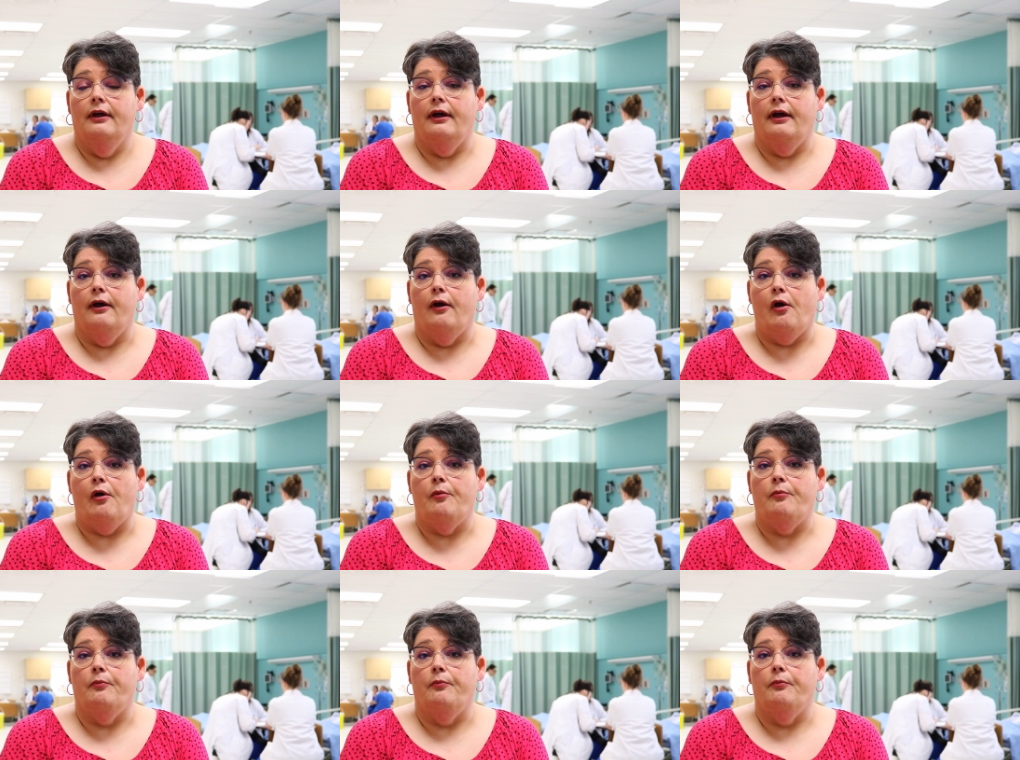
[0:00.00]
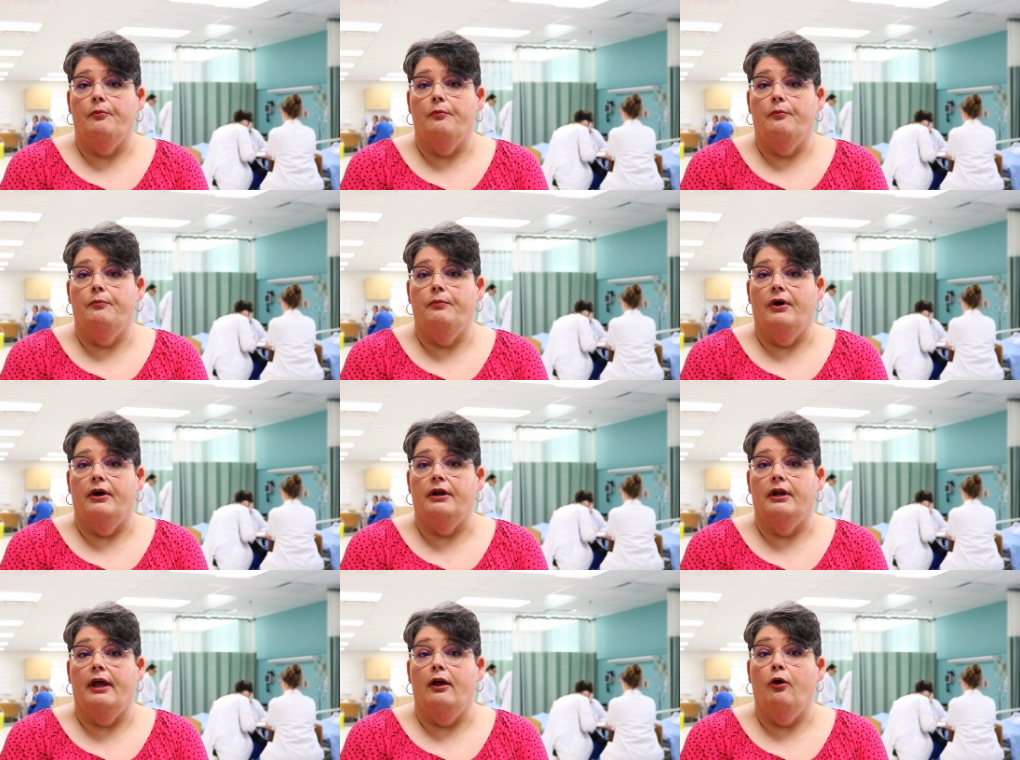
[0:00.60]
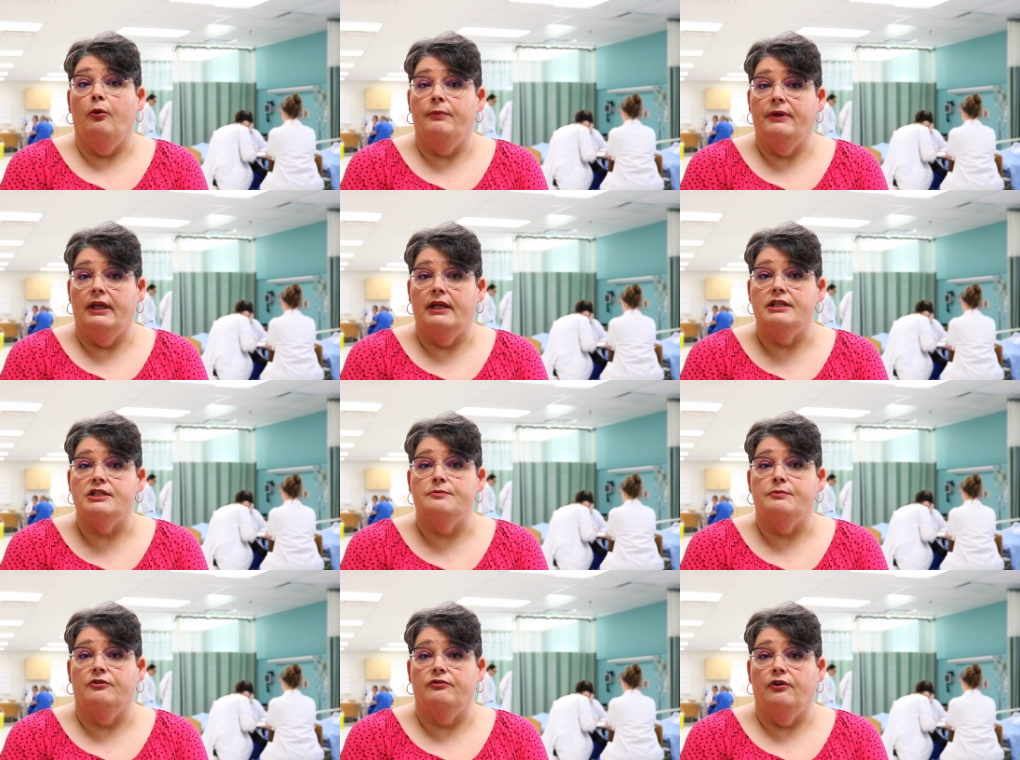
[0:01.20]
Um, but
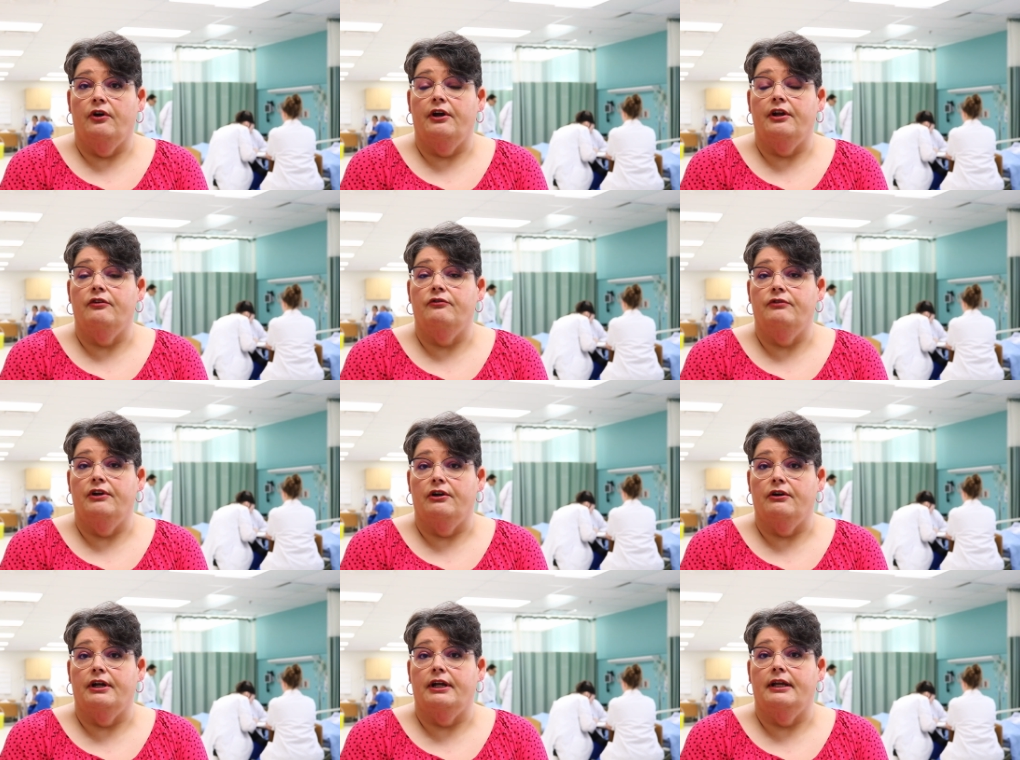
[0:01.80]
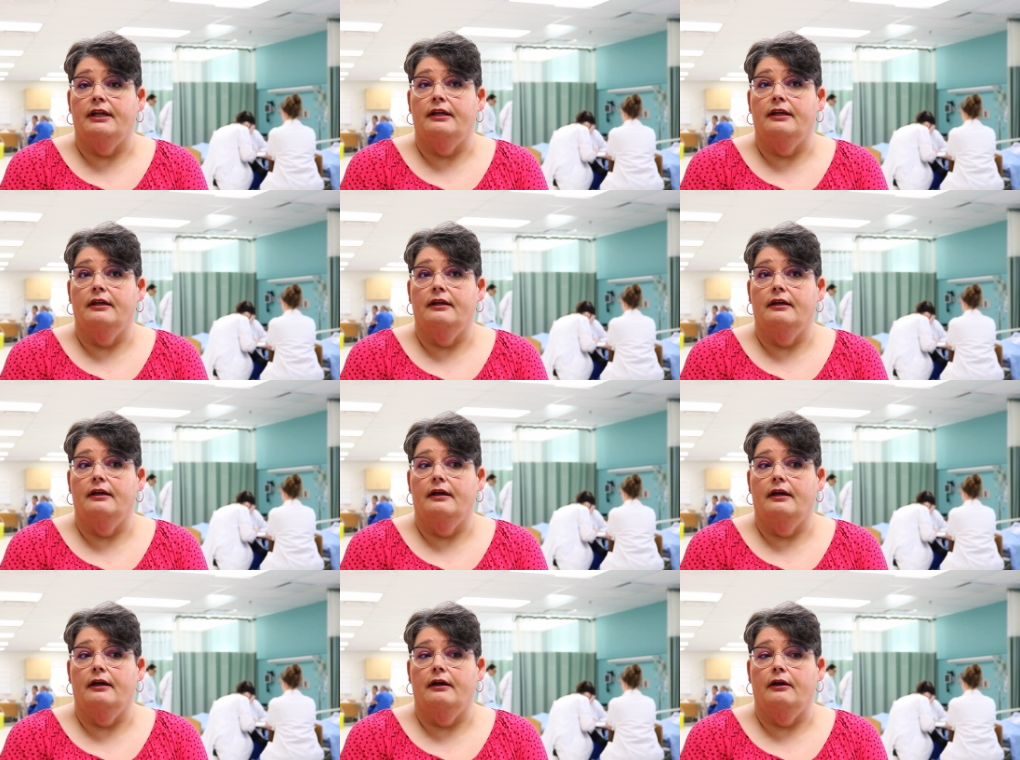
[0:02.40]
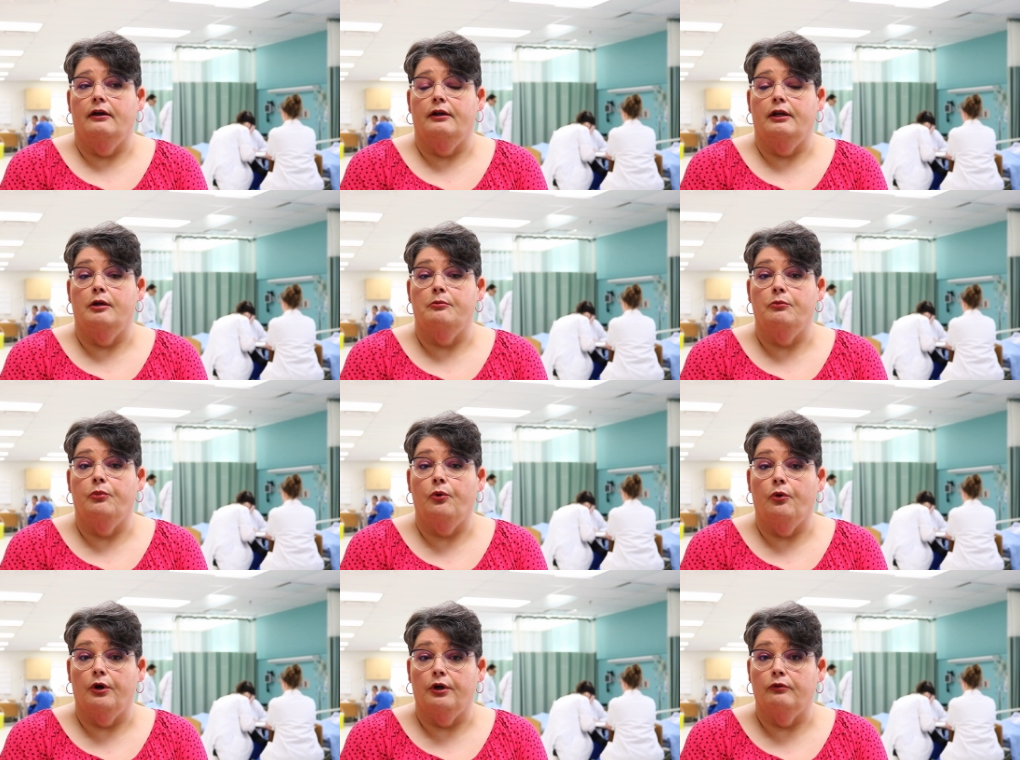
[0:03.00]
LPNs provide a very uh,
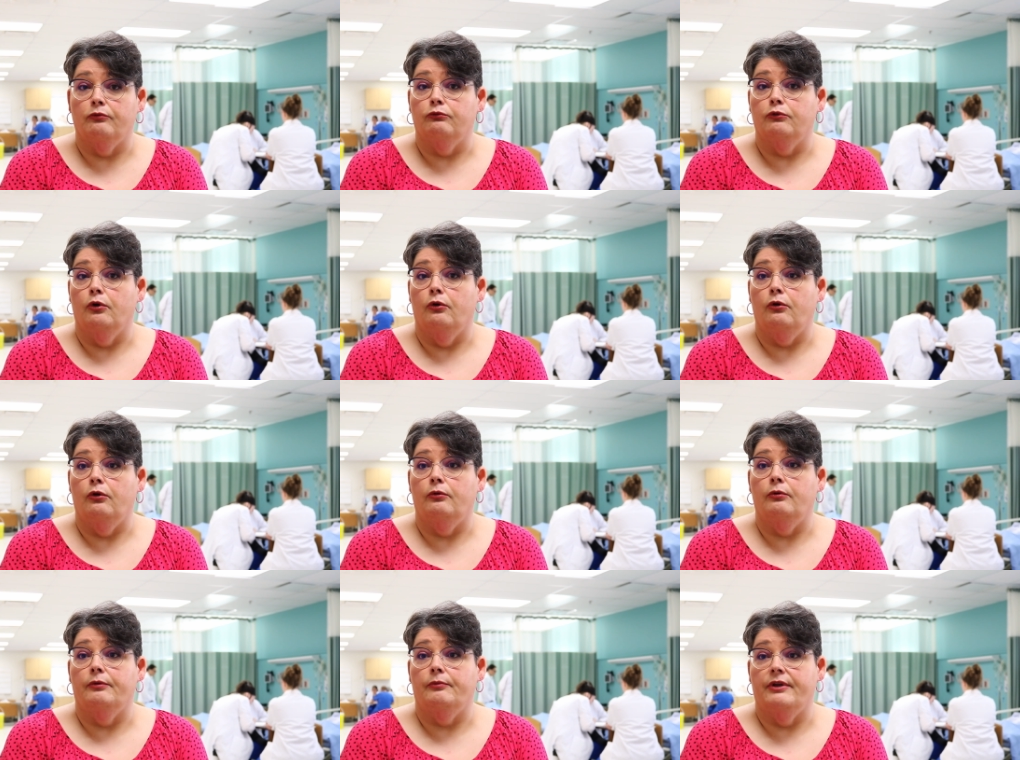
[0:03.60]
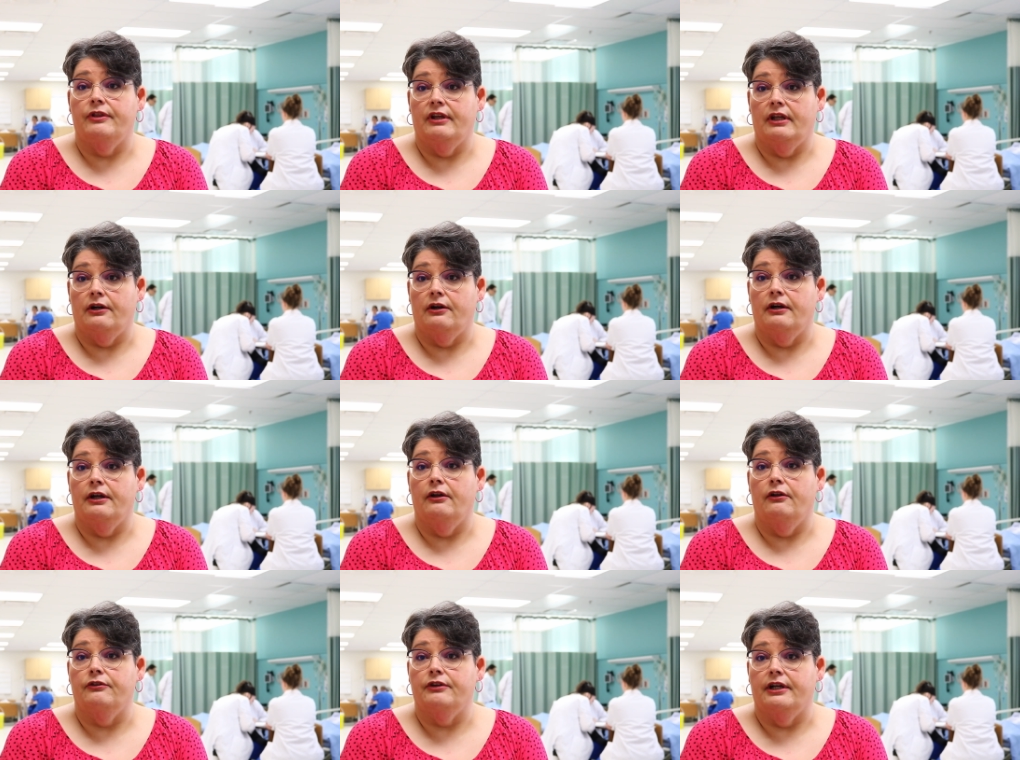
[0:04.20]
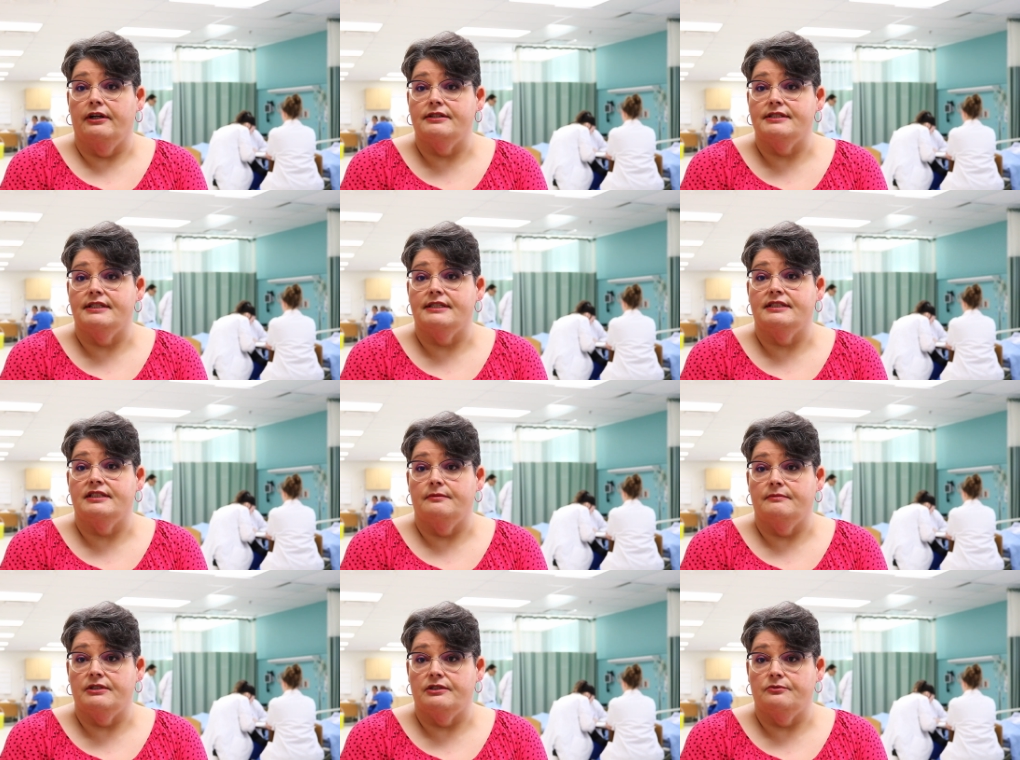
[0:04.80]
important role within our healthcare
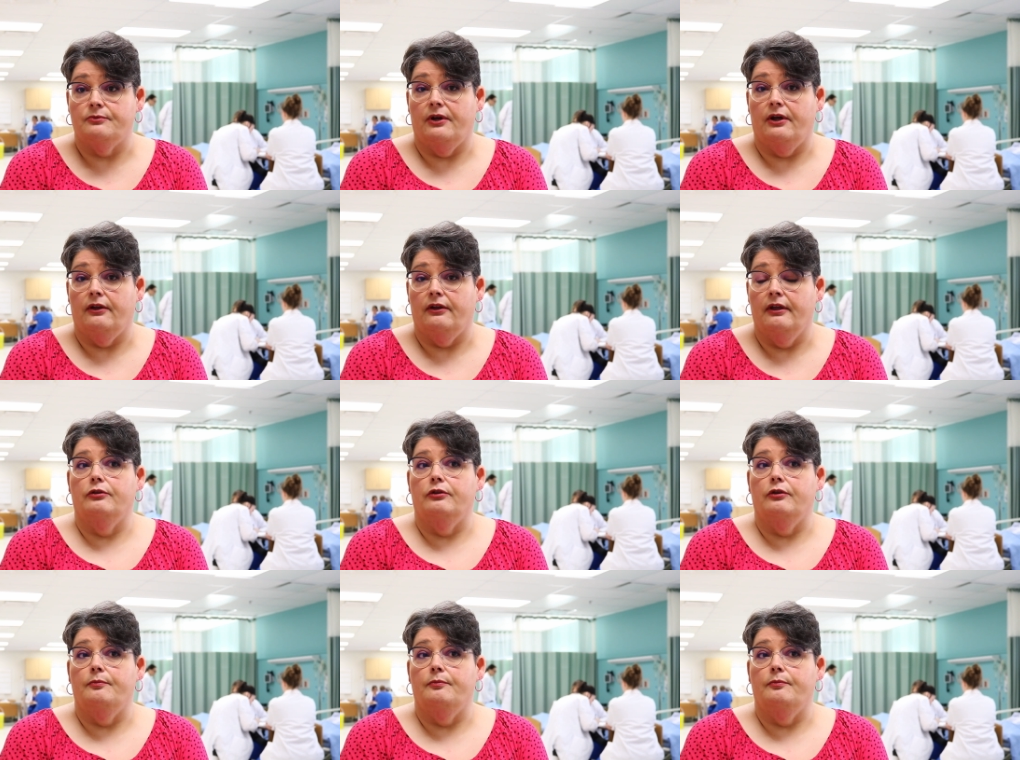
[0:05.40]
system as well.